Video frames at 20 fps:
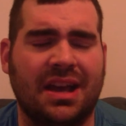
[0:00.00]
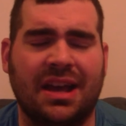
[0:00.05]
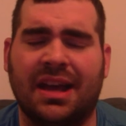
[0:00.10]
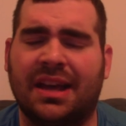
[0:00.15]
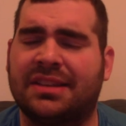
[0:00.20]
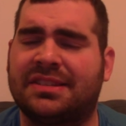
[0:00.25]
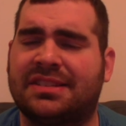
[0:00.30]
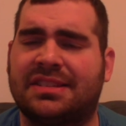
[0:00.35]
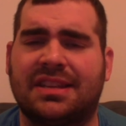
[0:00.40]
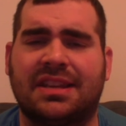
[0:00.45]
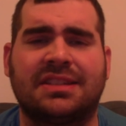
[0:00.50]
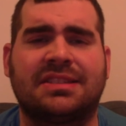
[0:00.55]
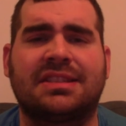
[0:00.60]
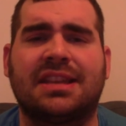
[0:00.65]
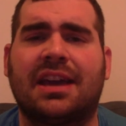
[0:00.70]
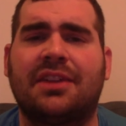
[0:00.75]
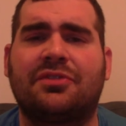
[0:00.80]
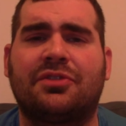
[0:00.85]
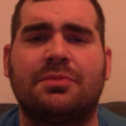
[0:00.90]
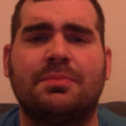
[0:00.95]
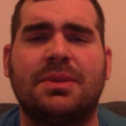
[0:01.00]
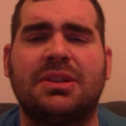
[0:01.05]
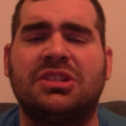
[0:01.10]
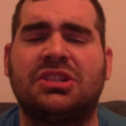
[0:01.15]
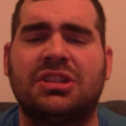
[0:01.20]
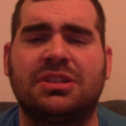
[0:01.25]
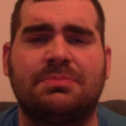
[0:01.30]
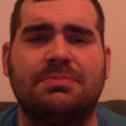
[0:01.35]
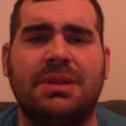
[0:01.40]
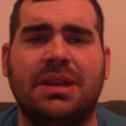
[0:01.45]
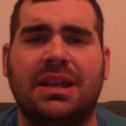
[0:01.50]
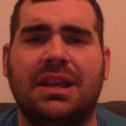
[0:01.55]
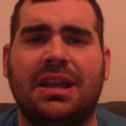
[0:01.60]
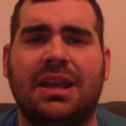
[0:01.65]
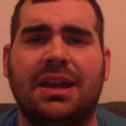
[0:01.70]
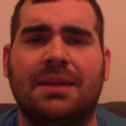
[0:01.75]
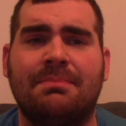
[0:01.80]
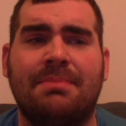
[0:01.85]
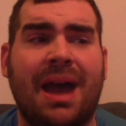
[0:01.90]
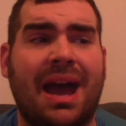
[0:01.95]
As, aside from it just
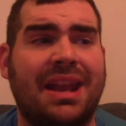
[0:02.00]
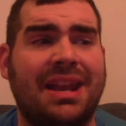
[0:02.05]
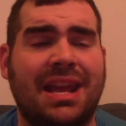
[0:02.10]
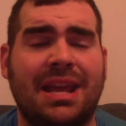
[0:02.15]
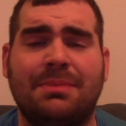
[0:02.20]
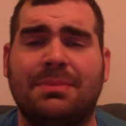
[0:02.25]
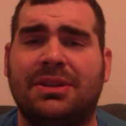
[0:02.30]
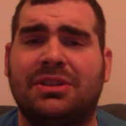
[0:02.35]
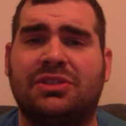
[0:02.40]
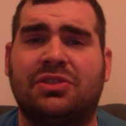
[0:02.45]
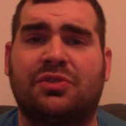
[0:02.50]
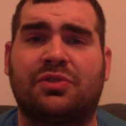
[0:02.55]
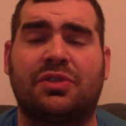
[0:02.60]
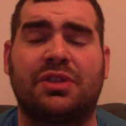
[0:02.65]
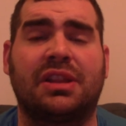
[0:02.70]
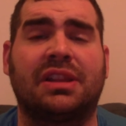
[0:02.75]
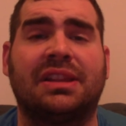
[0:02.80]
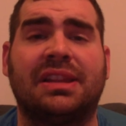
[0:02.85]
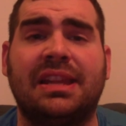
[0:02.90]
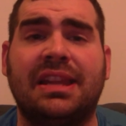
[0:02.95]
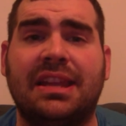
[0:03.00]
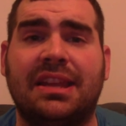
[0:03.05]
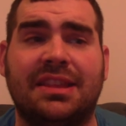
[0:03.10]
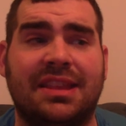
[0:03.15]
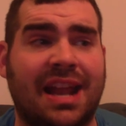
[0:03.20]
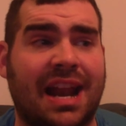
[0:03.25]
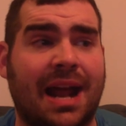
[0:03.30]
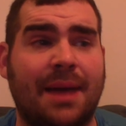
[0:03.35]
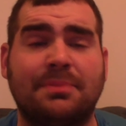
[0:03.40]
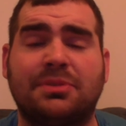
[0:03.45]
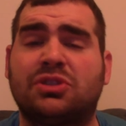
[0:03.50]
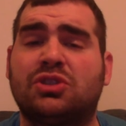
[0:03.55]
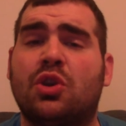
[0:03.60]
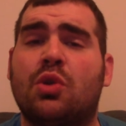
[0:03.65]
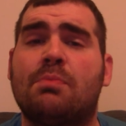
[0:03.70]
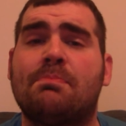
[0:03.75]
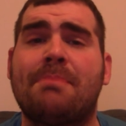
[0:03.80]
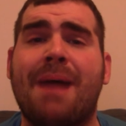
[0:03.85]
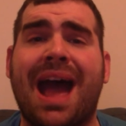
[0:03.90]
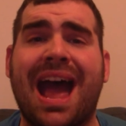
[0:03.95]
being a bad image for the league that I'm
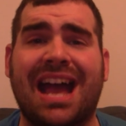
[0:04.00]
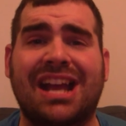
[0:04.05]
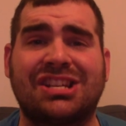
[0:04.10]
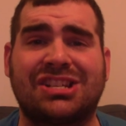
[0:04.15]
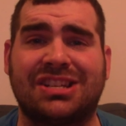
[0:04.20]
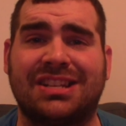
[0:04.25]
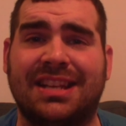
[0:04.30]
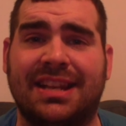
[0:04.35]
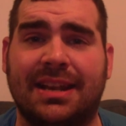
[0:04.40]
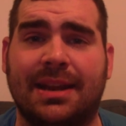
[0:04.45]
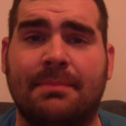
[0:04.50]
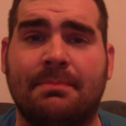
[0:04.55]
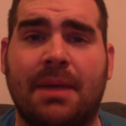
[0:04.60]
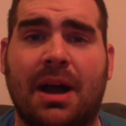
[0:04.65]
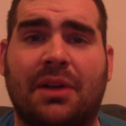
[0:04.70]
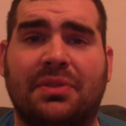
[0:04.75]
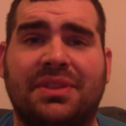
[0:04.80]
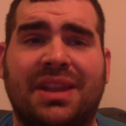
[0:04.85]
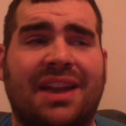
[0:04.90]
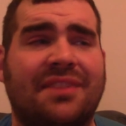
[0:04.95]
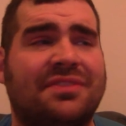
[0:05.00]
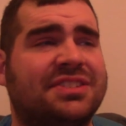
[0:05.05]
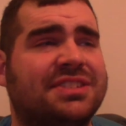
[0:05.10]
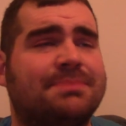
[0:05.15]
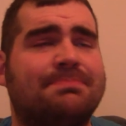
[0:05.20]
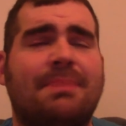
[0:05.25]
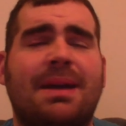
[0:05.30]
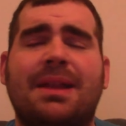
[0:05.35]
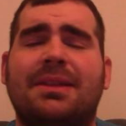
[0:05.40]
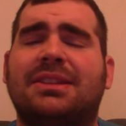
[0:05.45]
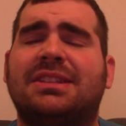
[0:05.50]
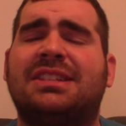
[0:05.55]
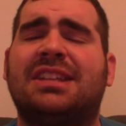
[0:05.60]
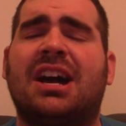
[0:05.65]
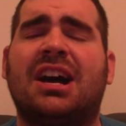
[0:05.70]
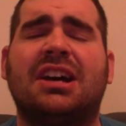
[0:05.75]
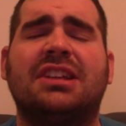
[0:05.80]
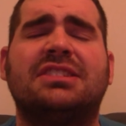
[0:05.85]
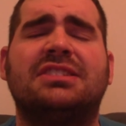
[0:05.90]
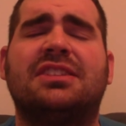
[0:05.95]
so passionate about, that I've spent
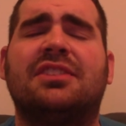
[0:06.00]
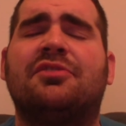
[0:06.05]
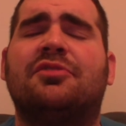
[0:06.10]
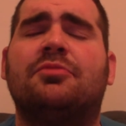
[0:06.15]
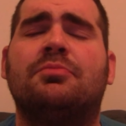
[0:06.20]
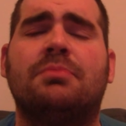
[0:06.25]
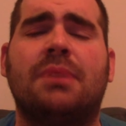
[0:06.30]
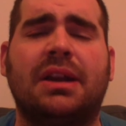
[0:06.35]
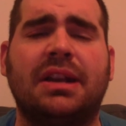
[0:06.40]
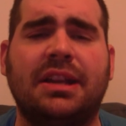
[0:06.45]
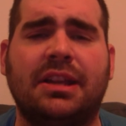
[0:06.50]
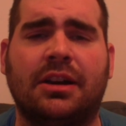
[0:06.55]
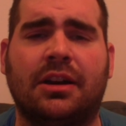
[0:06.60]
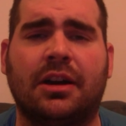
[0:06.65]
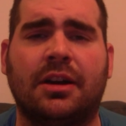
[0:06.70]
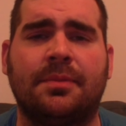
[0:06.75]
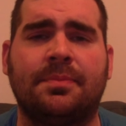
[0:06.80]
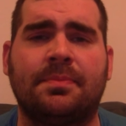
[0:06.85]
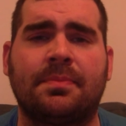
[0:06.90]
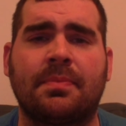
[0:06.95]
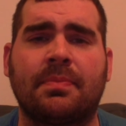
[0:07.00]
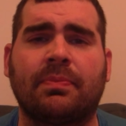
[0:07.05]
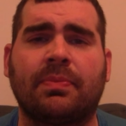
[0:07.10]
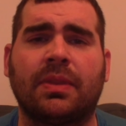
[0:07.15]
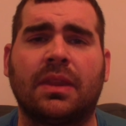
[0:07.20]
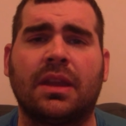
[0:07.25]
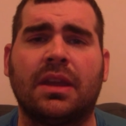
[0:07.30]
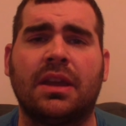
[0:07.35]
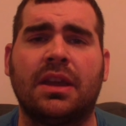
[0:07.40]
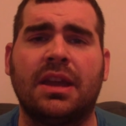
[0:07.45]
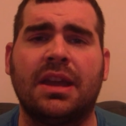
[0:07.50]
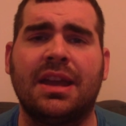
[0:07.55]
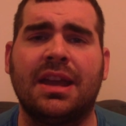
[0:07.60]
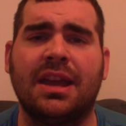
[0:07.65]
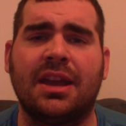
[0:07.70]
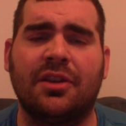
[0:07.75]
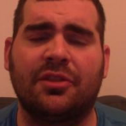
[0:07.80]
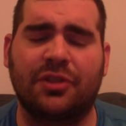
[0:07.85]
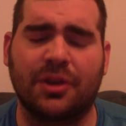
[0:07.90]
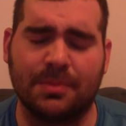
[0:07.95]
tons of money on,
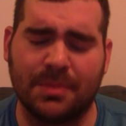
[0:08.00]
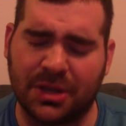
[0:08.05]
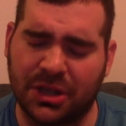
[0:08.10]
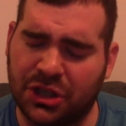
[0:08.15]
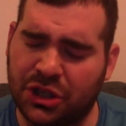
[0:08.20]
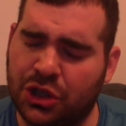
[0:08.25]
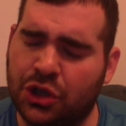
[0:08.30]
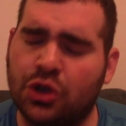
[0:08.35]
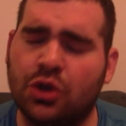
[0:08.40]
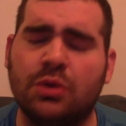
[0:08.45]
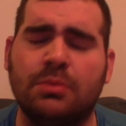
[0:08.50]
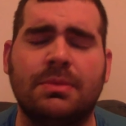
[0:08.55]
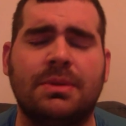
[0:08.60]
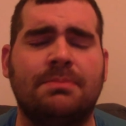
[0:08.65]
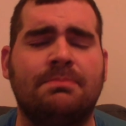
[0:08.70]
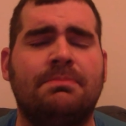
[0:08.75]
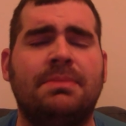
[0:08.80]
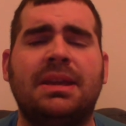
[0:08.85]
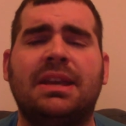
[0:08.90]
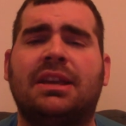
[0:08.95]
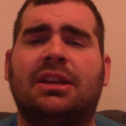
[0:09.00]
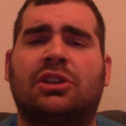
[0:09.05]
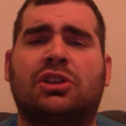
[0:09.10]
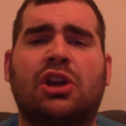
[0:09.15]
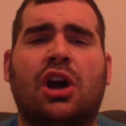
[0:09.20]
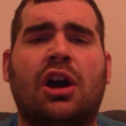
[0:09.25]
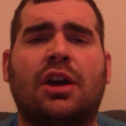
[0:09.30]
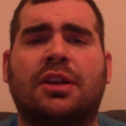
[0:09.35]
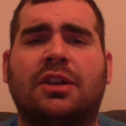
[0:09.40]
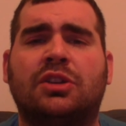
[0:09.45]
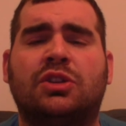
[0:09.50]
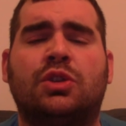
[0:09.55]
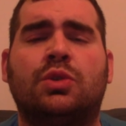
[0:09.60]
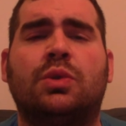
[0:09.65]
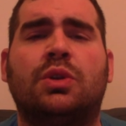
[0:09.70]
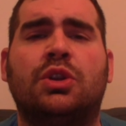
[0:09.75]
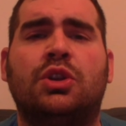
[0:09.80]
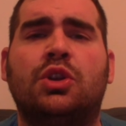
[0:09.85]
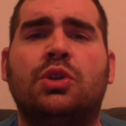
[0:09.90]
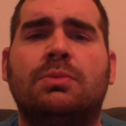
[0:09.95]
from a human being talking
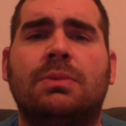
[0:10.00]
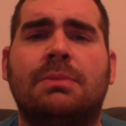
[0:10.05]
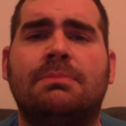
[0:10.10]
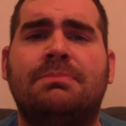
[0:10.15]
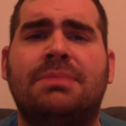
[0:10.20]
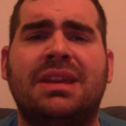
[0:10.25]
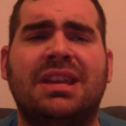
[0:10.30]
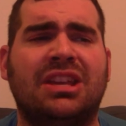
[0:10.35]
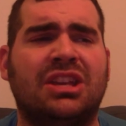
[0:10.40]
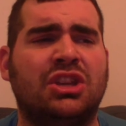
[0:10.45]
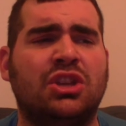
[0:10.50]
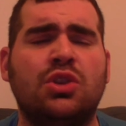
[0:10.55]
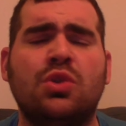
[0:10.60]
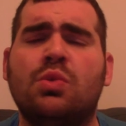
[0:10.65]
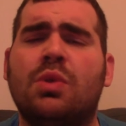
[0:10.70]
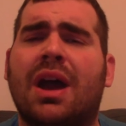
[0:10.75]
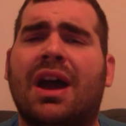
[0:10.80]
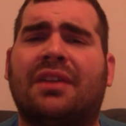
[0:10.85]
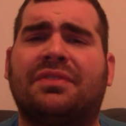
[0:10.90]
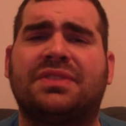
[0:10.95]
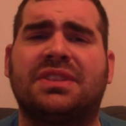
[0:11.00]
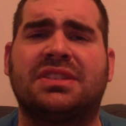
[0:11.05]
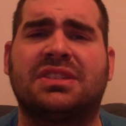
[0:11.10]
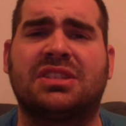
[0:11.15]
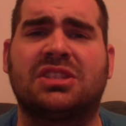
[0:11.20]
to a human being, you have to